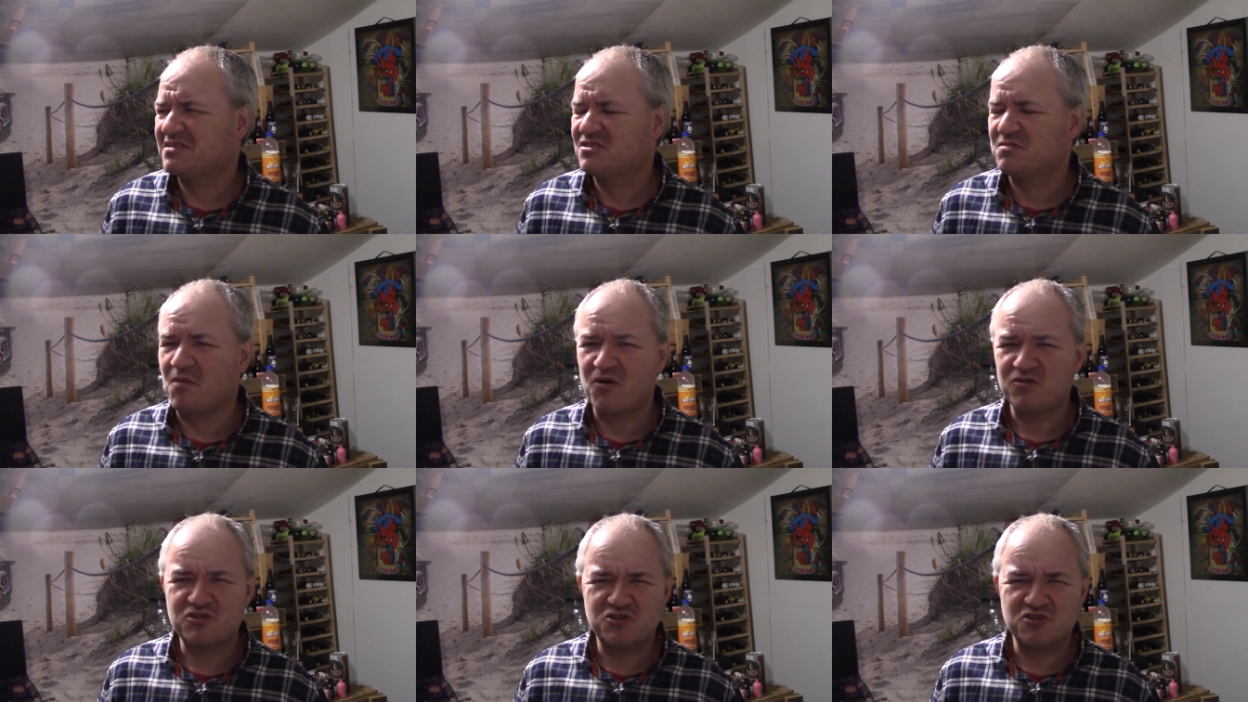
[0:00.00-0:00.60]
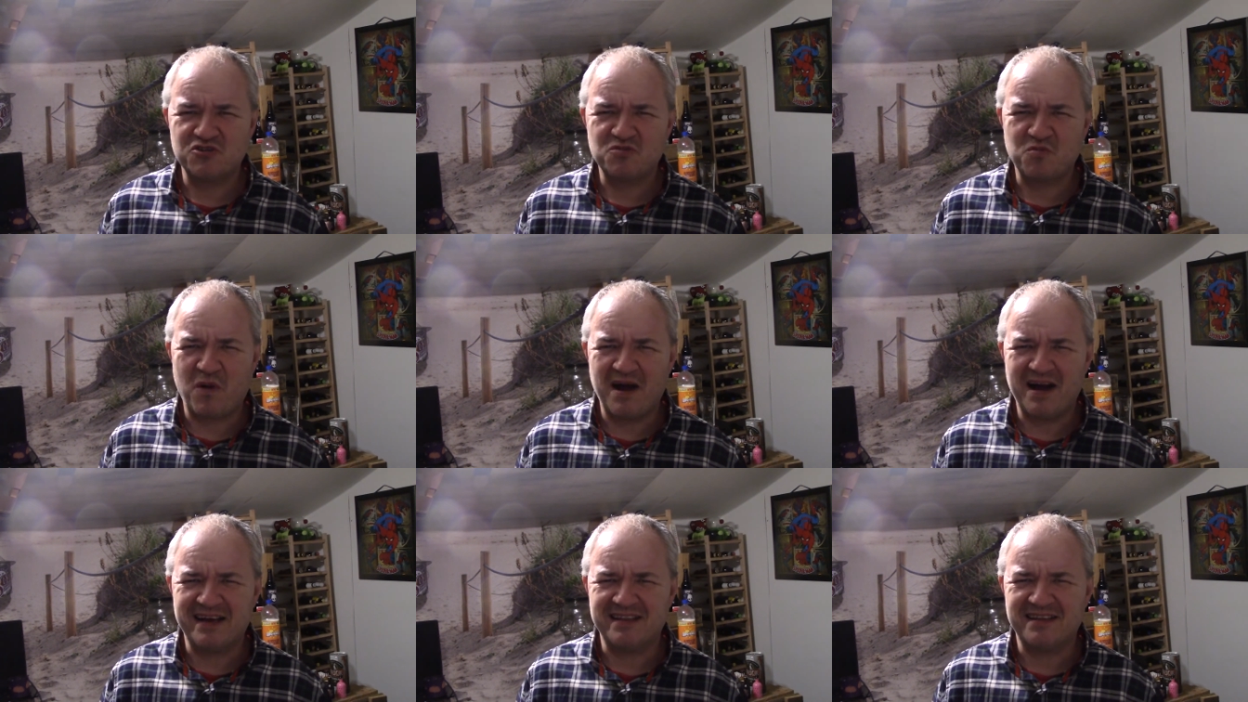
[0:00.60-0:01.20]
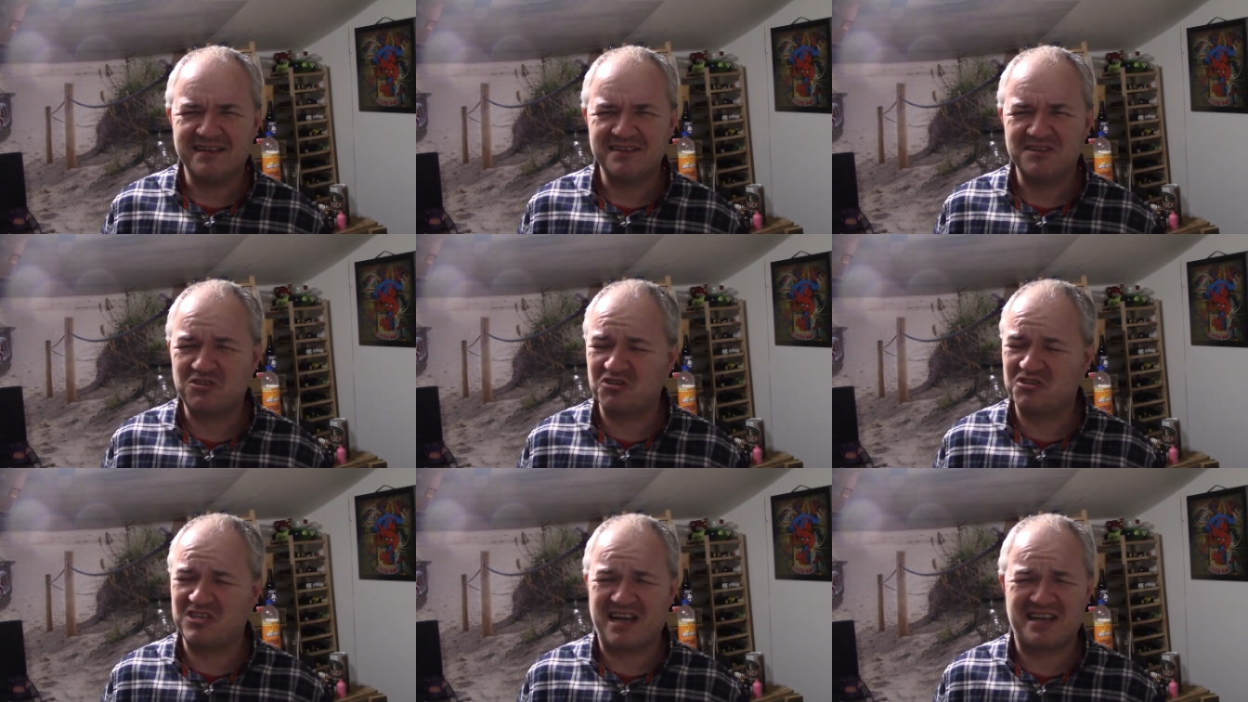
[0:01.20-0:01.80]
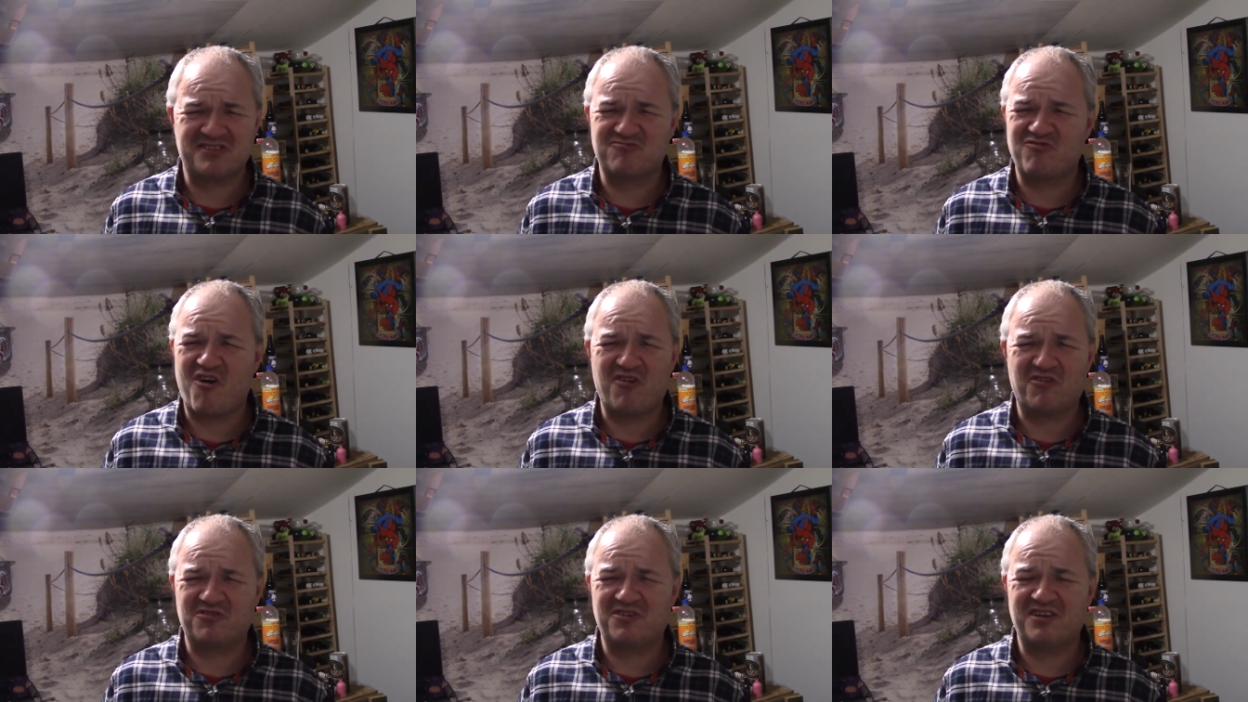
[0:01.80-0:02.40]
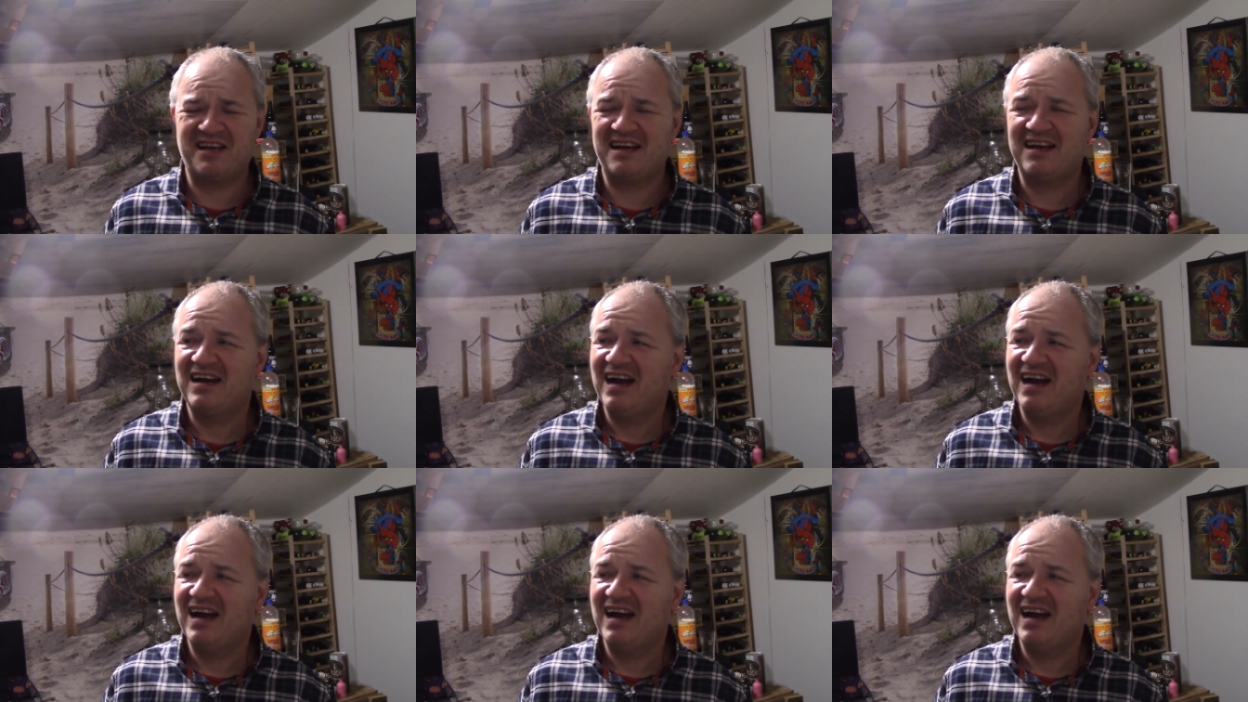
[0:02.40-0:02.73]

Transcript: Tomato juice wine. It just sounds wrong, doesn't it?